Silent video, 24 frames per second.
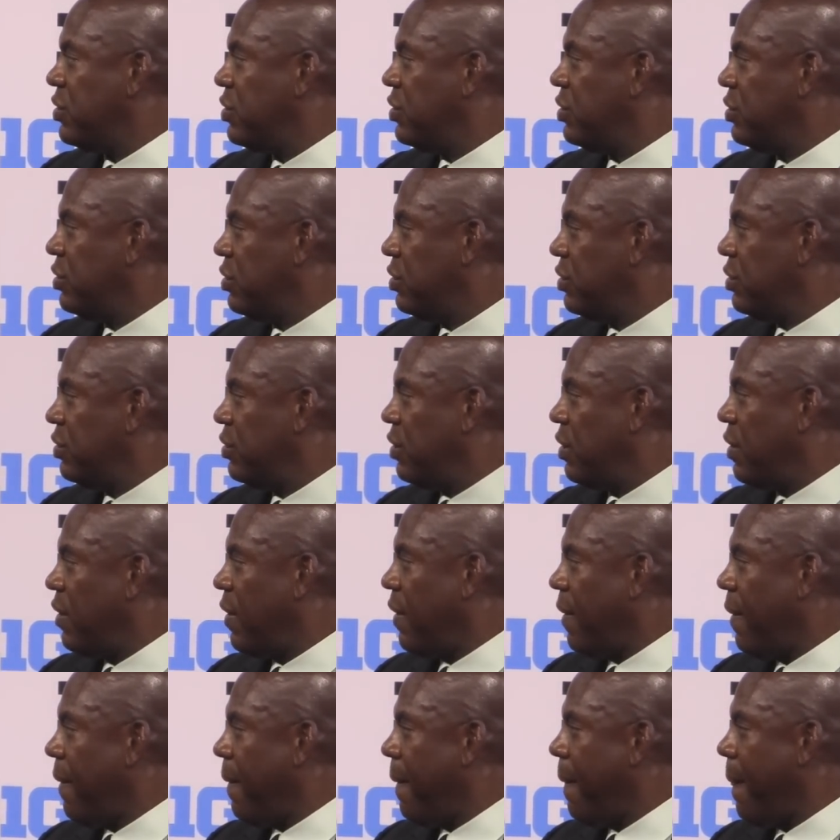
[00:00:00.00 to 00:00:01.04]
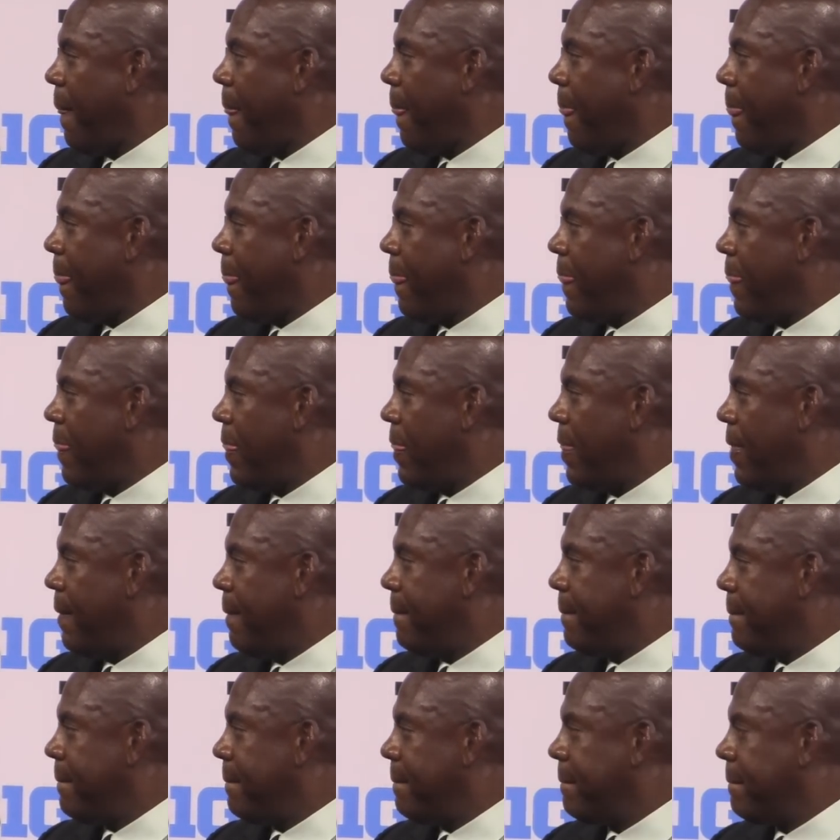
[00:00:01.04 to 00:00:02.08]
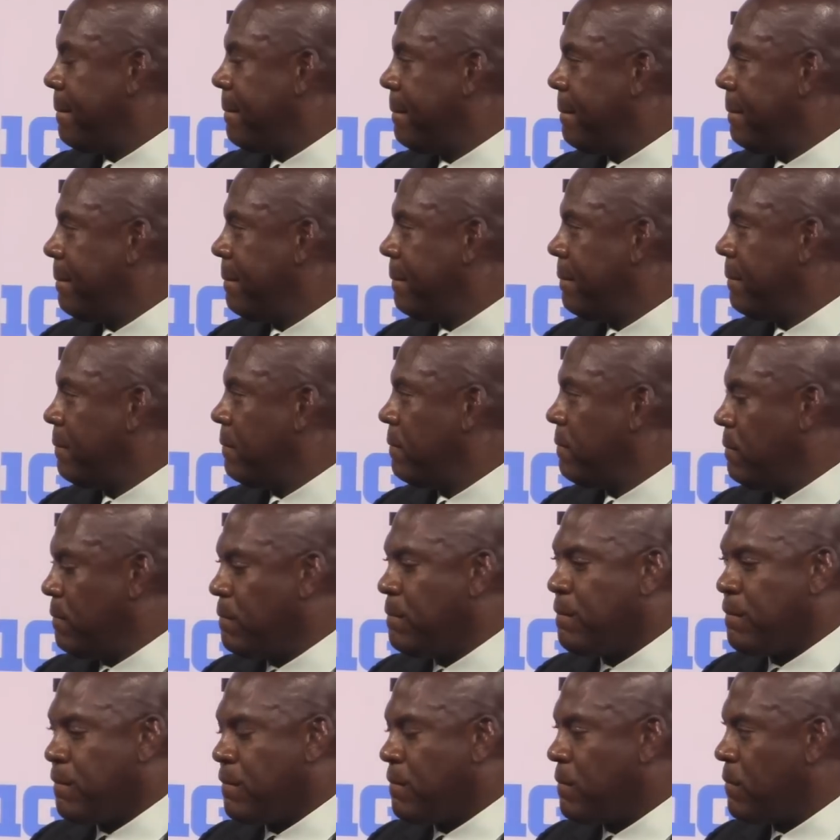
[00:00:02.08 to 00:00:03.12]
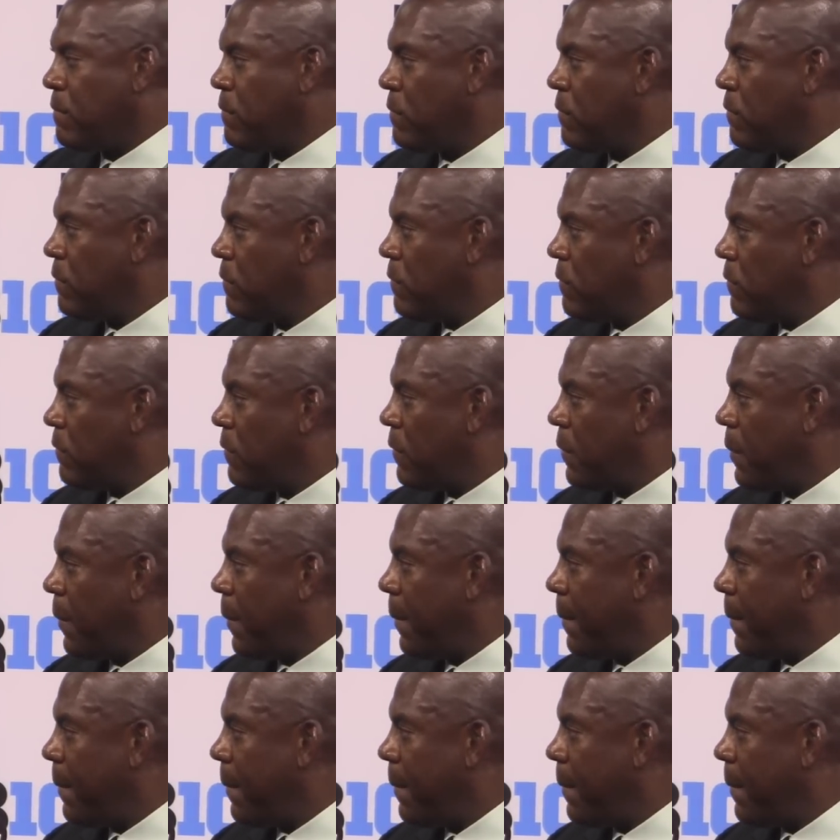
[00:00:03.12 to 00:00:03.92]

In the your long term goals, do you mm-hmm. see this year as